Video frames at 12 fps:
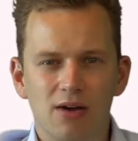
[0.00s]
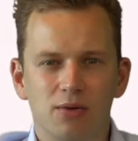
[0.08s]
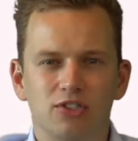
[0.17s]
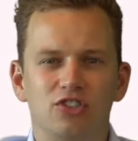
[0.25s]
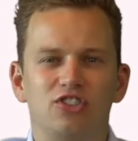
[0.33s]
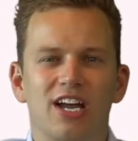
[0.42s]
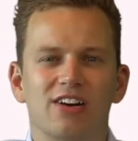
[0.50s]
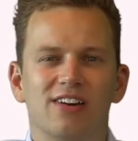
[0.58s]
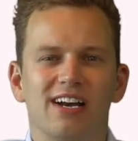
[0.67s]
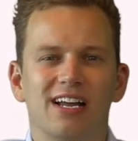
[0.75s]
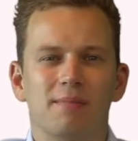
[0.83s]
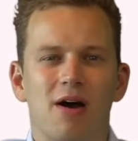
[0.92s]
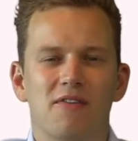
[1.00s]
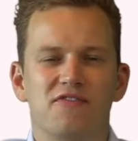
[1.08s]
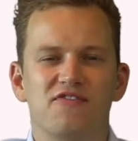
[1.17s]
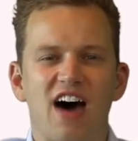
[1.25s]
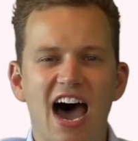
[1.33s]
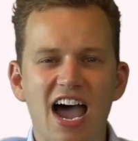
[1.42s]
which is generating about
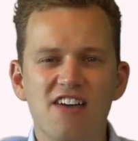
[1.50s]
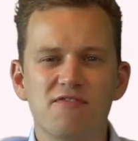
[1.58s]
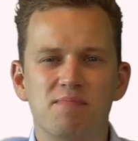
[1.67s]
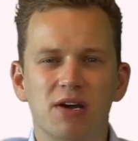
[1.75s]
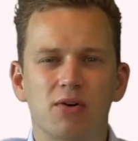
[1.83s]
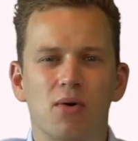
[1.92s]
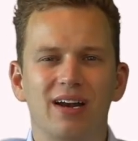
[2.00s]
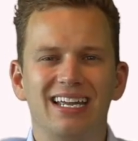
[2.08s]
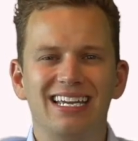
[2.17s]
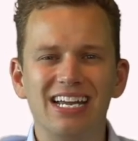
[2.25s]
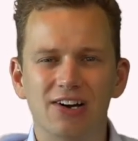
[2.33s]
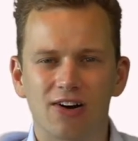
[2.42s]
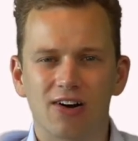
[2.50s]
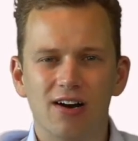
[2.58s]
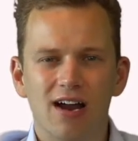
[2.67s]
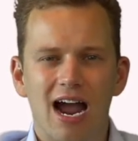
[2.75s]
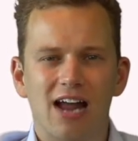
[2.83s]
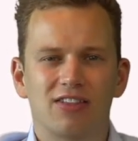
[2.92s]
five Bitcoin a year
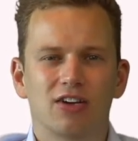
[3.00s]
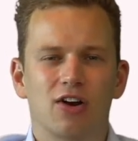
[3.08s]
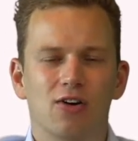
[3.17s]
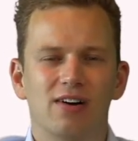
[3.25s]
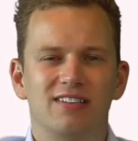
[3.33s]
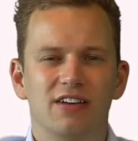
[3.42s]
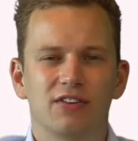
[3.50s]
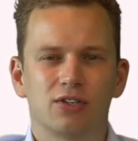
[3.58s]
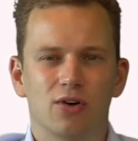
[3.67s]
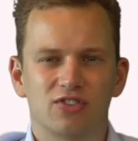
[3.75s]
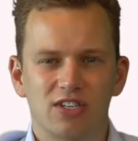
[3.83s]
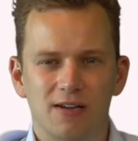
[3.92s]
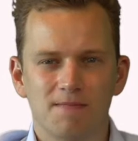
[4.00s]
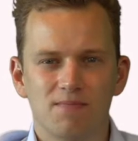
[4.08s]
at the current difficulty.